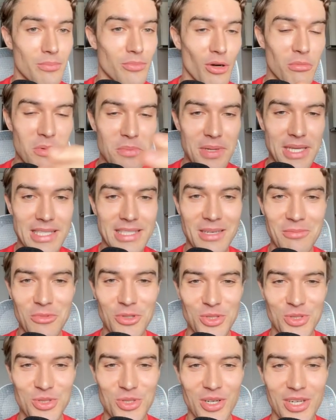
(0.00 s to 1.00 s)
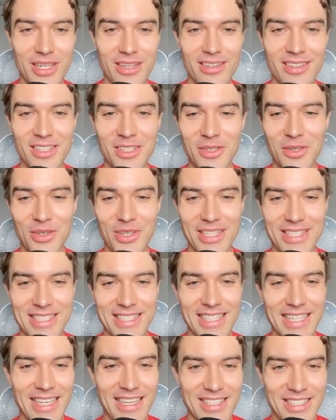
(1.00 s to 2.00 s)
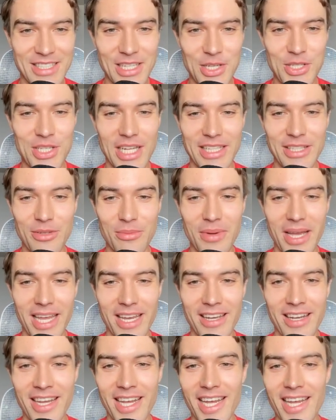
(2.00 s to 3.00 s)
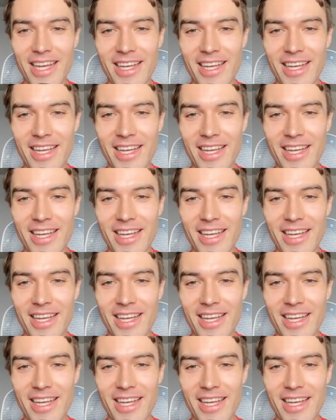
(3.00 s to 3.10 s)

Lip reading: Probably someone's gonna snitch that domain